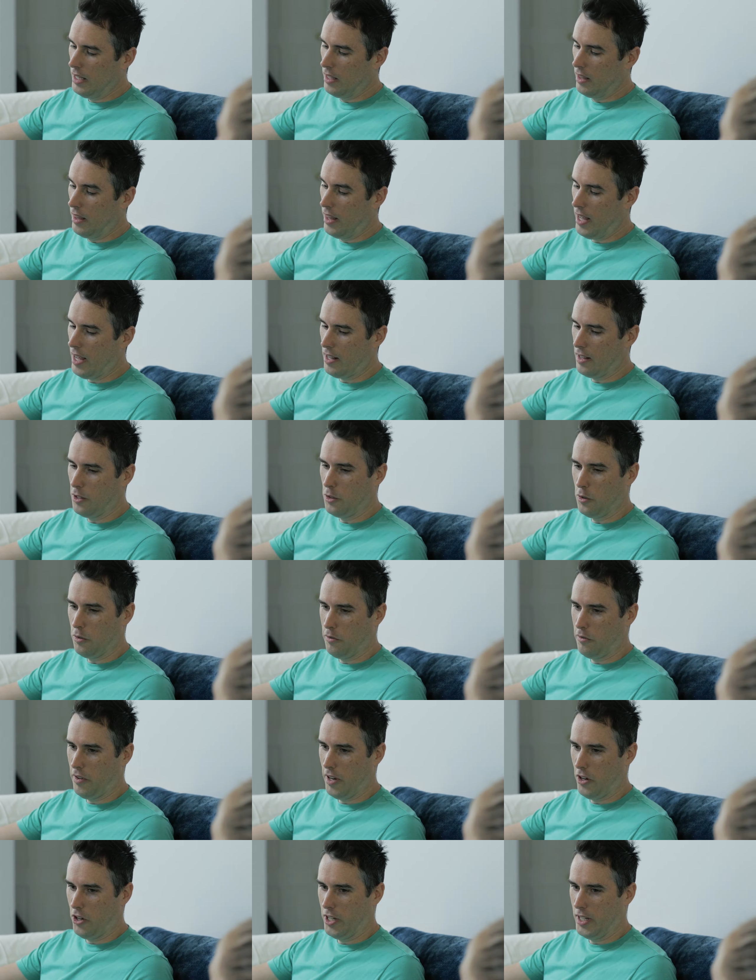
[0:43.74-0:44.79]
And that little
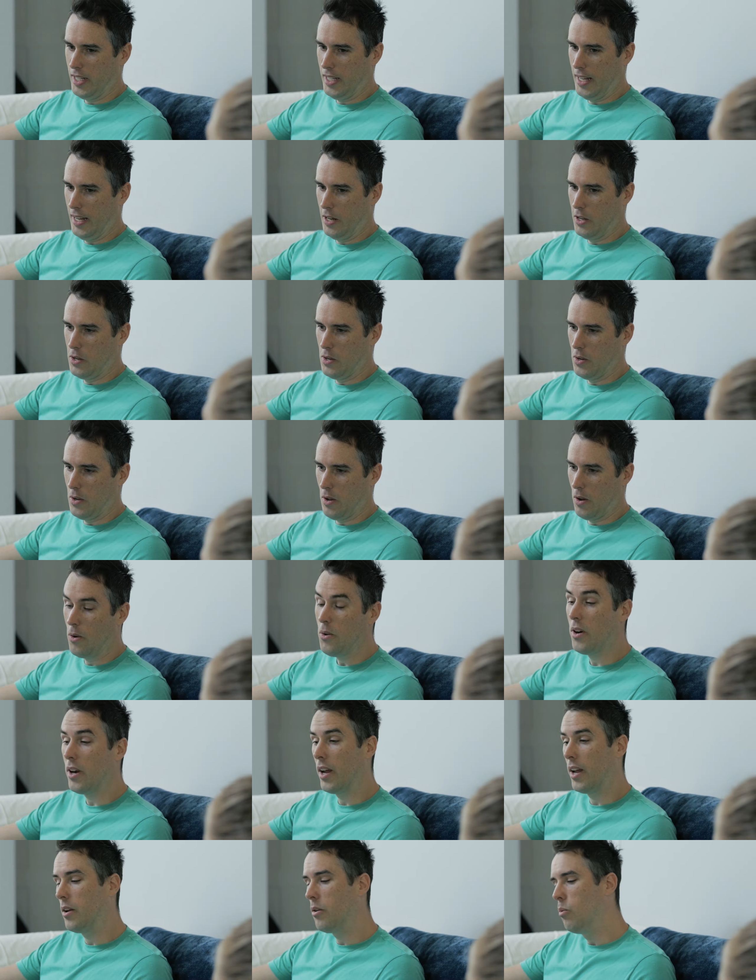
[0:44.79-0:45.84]
fairy tale.
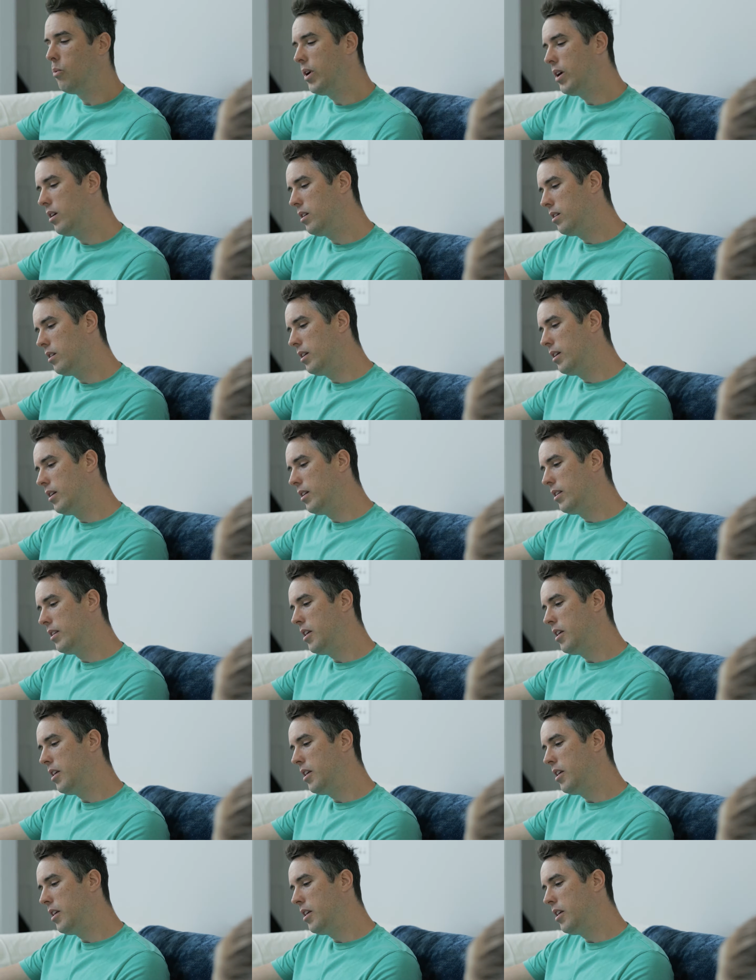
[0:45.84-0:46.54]
Okay, well,